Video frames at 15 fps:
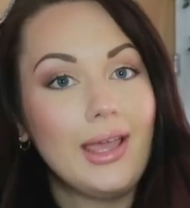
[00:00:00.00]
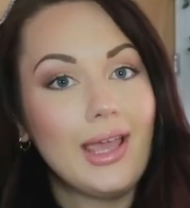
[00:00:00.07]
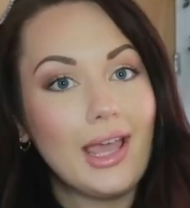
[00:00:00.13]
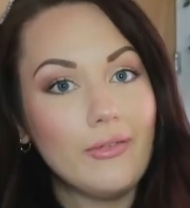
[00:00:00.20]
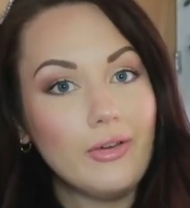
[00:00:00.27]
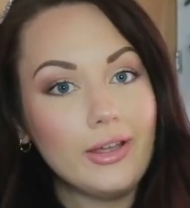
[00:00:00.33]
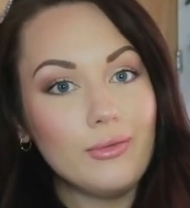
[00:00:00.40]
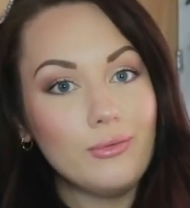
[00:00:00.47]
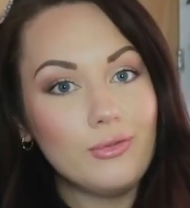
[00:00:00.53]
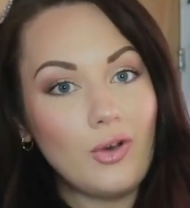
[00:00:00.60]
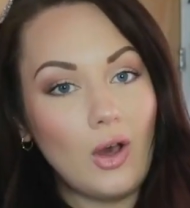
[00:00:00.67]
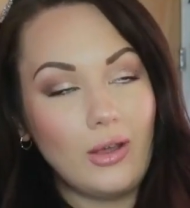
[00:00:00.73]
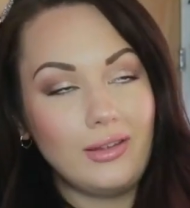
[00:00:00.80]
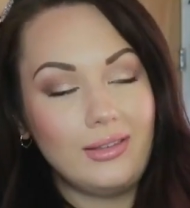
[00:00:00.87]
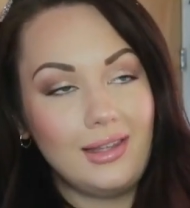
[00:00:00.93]
If I can
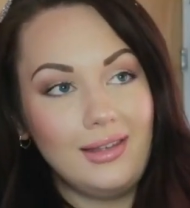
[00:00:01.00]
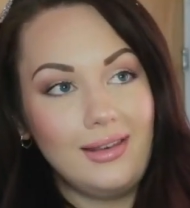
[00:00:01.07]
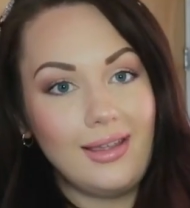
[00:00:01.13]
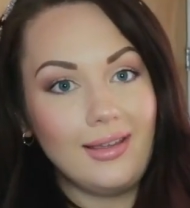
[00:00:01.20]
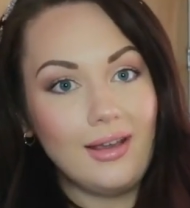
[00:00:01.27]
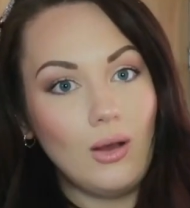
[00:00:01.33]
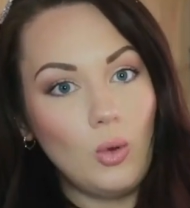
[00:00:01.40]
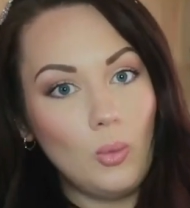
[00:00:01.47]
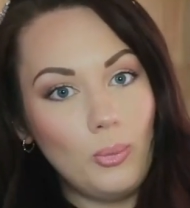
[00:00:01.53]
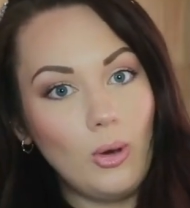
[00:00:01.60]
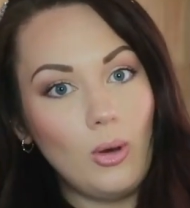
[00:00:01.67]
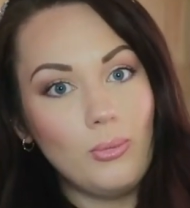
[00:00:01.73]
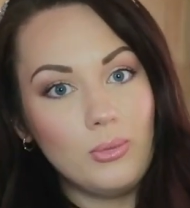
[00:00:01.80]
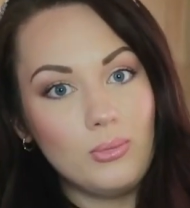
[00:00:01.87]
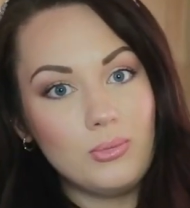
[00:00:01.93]
find the link, I'll
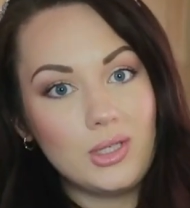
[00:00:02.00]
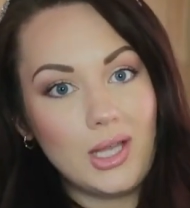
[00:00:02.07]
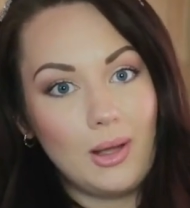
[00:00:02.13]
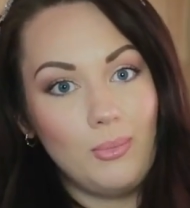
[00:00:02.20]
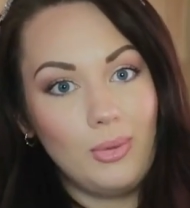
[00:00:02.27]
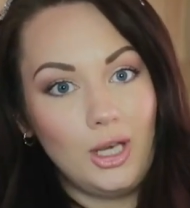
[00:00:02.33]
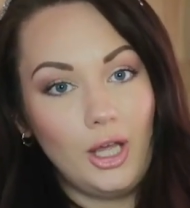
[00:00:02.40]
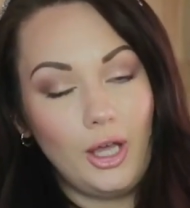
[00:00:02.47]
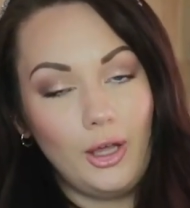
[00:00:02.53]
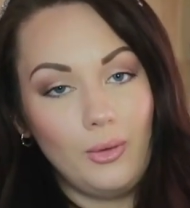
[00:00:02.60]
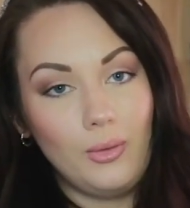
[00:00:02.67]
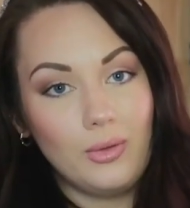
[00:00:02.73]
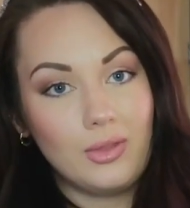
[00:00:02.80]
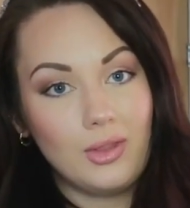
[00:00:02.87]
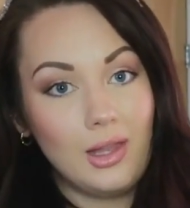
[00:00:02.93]
pop them down
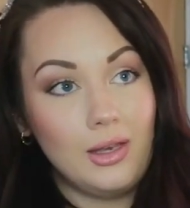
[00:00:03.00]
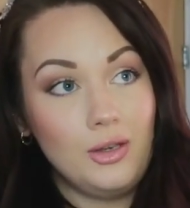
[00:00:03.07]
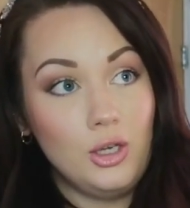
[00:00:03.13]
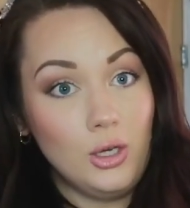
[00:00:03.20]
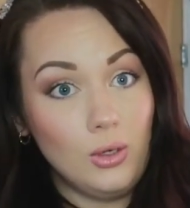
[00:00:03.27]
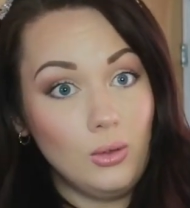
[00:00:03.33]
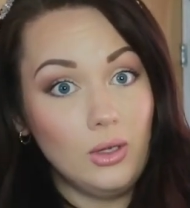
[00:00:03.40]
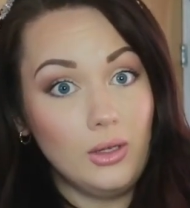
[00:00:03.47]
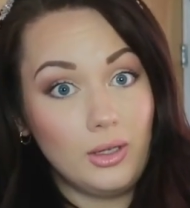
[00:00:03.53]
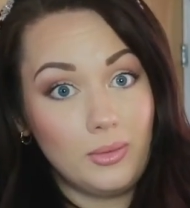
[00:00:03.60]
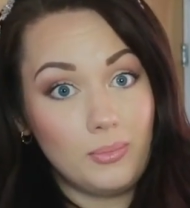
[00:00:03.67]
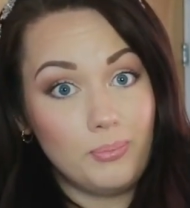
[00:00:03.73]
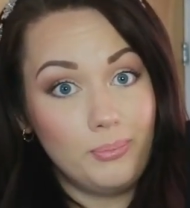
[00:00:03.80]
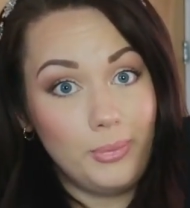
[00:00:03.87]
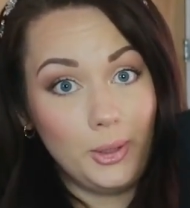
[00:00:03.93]
below, the New Look
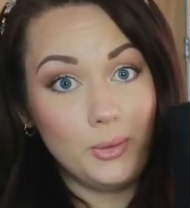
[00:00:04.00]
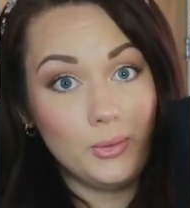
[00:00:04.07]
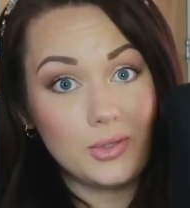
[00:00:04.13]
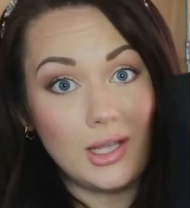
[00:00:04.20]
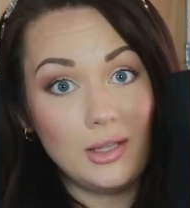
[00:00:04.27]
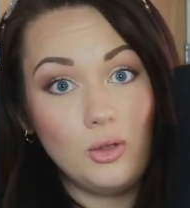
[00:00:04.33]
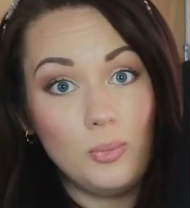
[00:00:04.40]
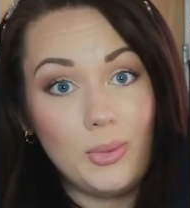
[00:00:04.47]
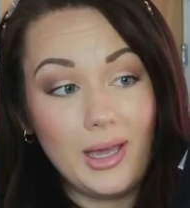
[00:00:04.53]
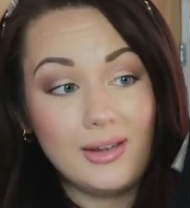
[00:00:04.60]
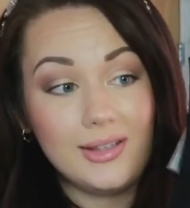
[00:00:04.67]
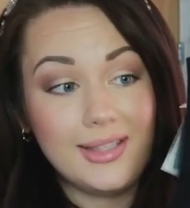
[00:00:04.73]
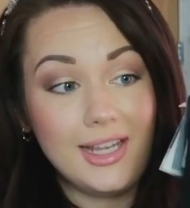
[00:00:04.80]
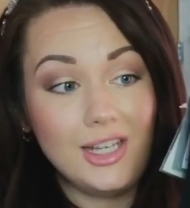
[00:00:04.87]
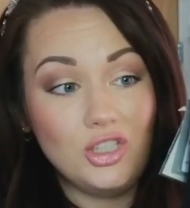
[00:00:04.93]
boots, and you'll be able
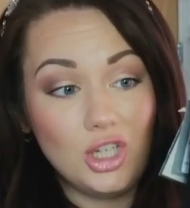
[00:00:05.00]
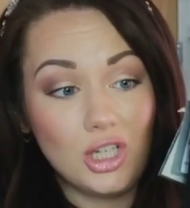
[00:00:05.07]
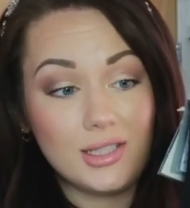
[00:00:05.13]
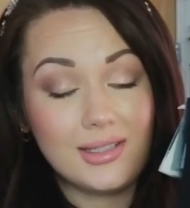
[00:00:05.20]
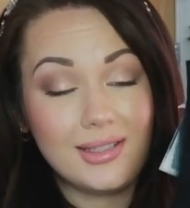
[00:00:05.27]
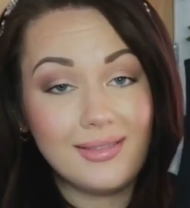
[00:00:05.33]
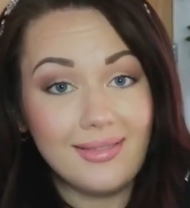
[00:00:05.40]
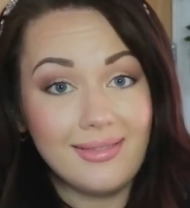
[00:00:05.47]
to see just